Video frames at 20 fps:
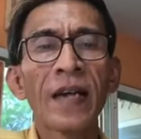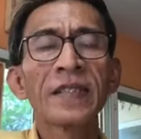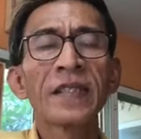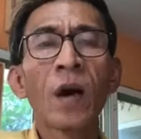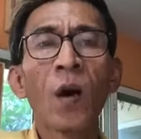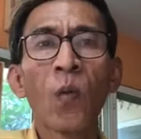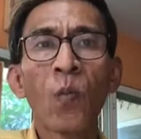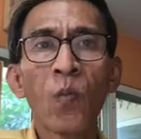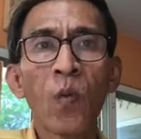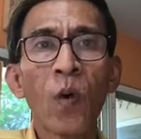
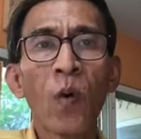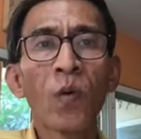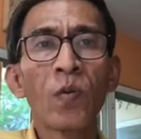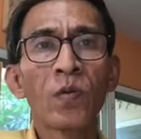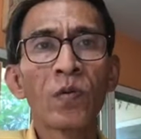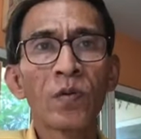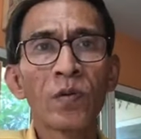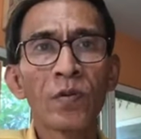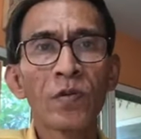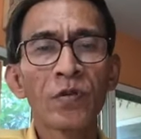as a
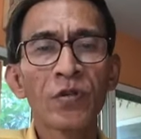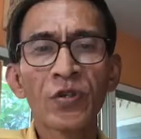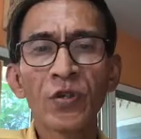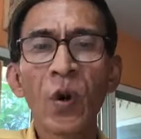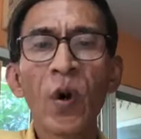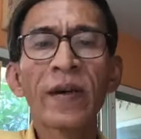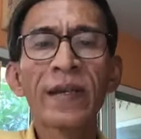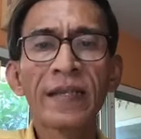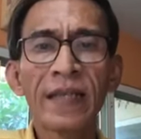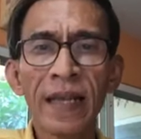Bowl
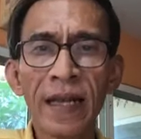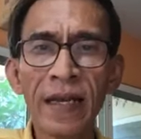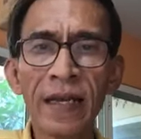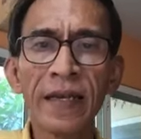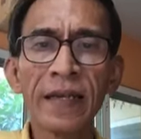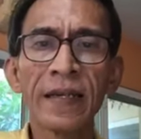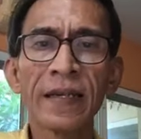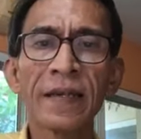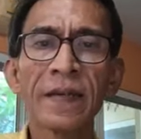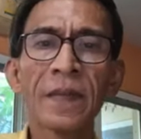Soil
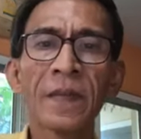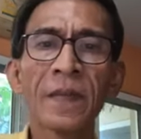Day.